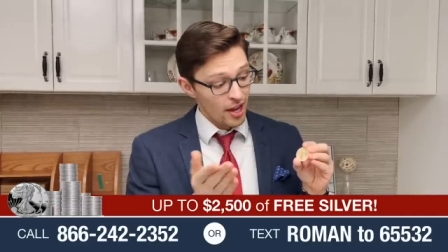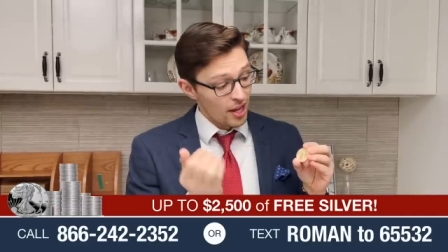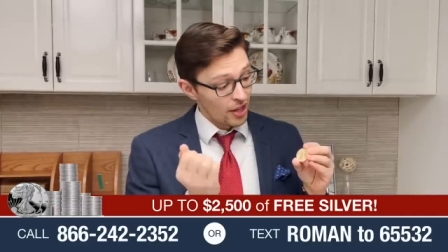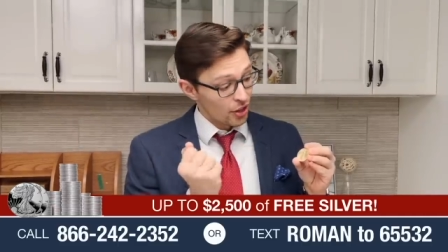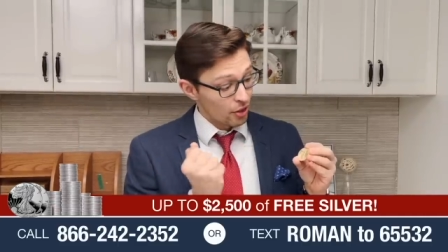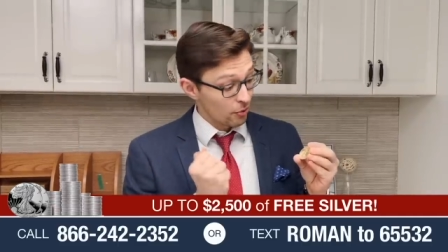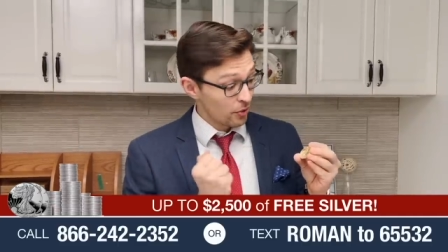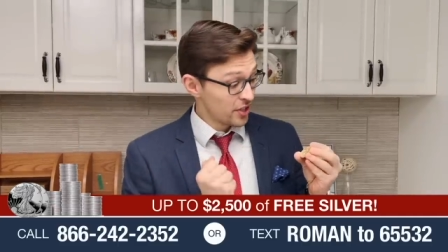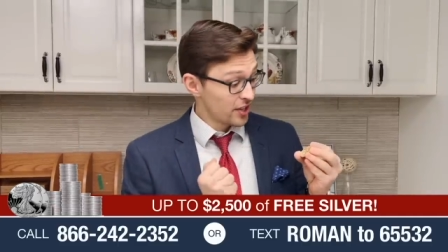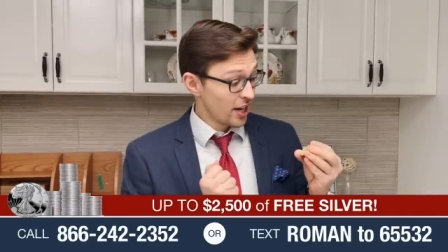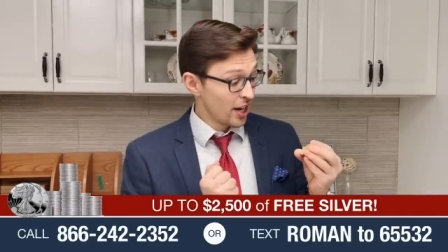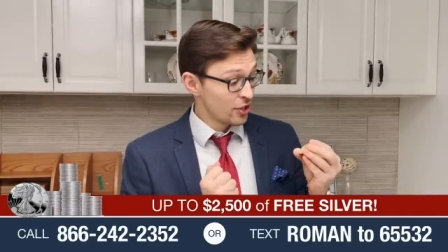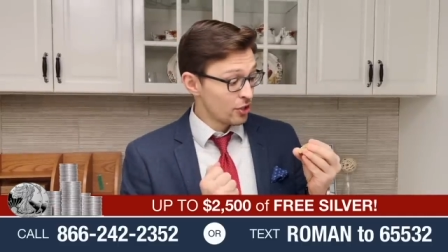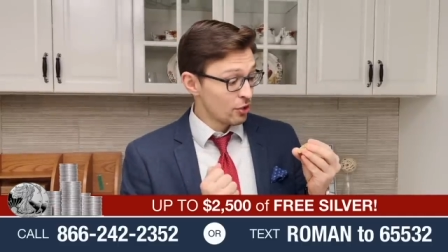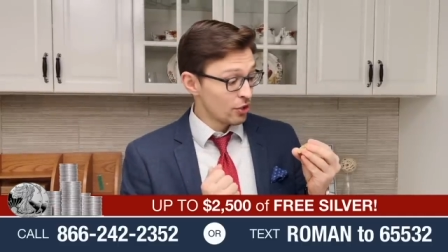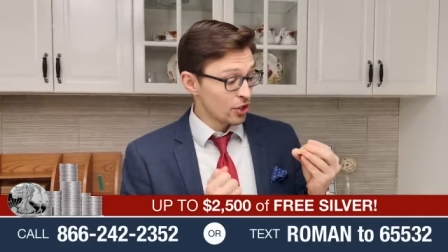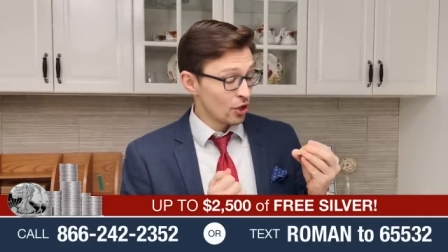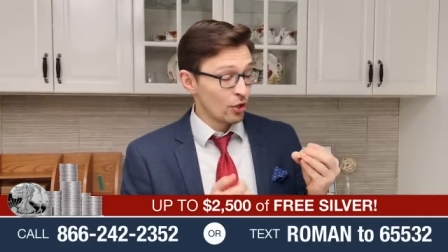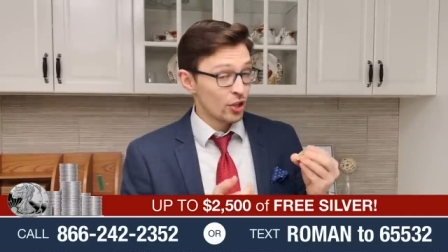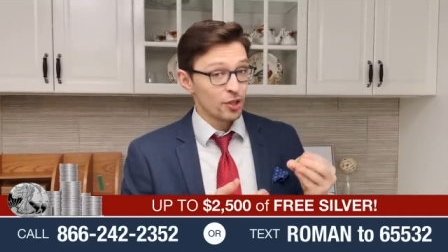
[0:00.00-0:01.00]
The reason I do
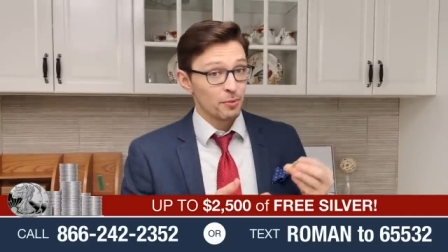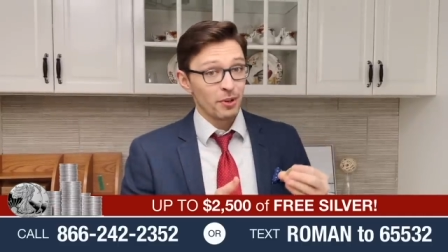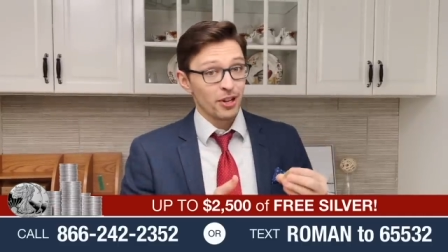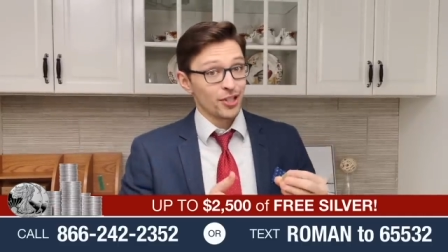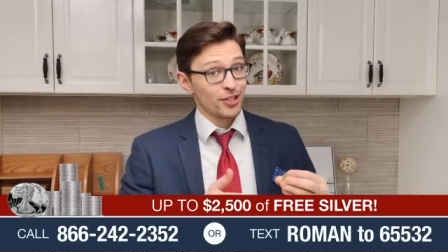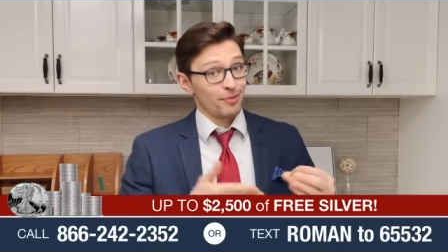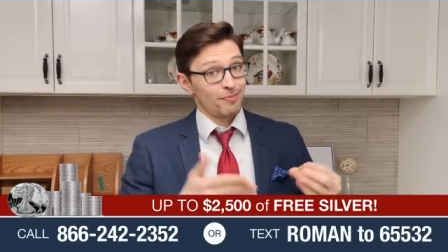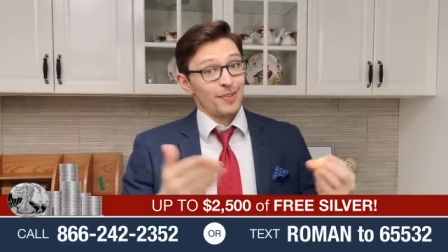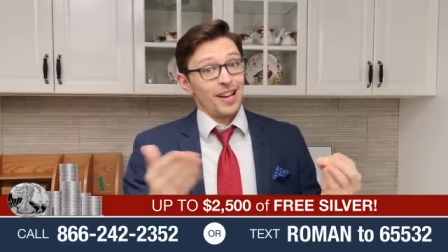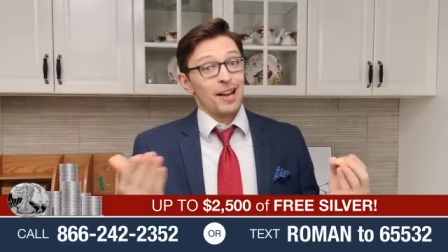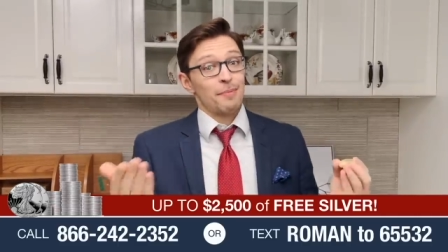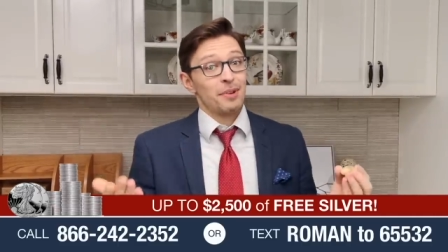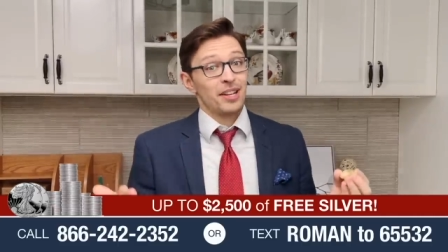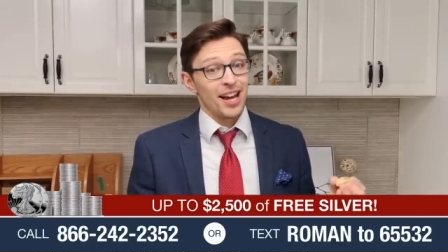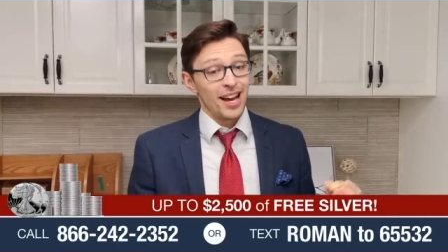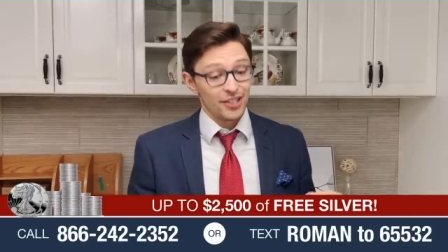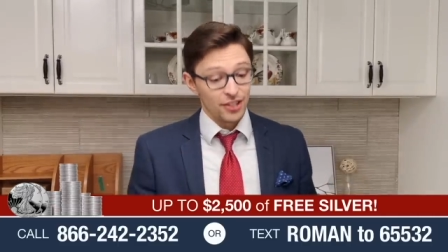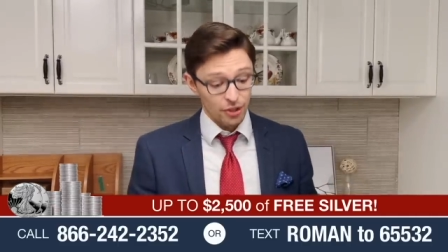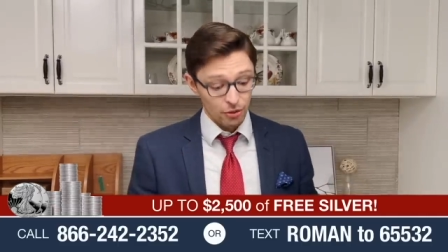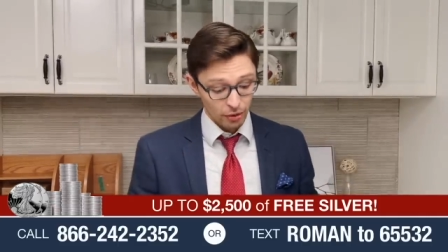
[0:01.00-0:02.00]
so is because, I mean,
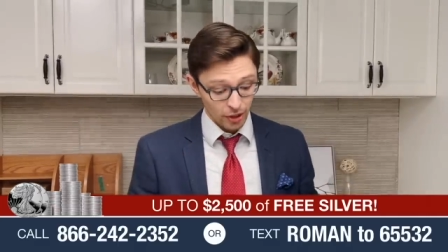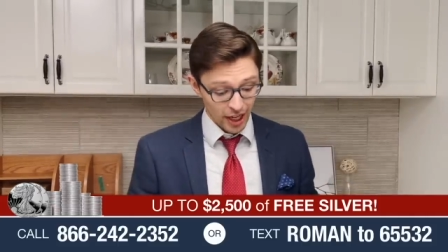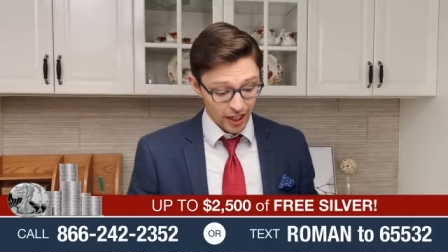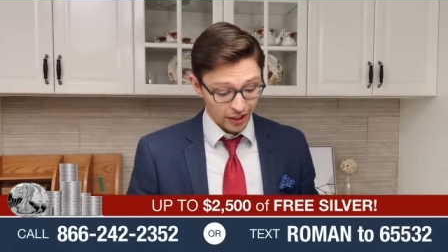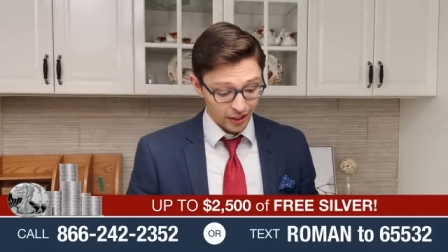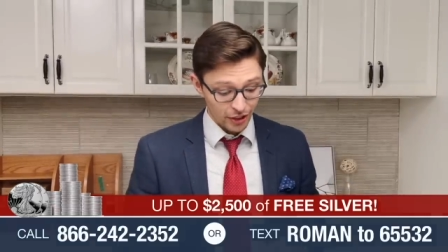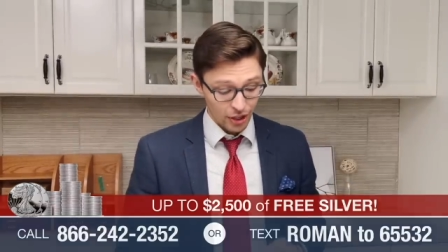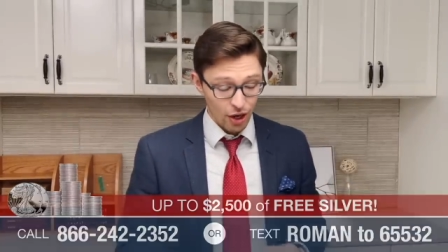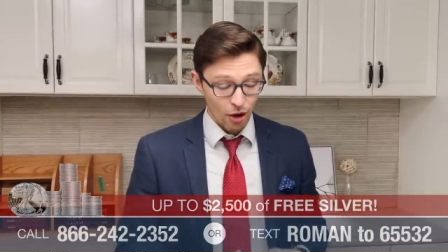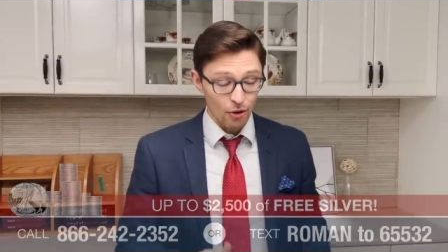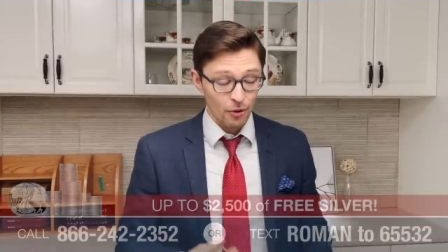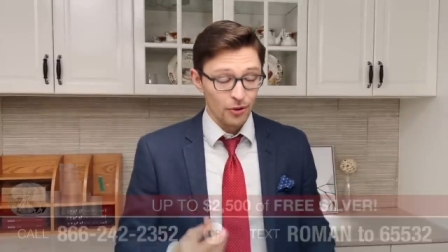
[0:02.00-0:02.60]
as you likely know,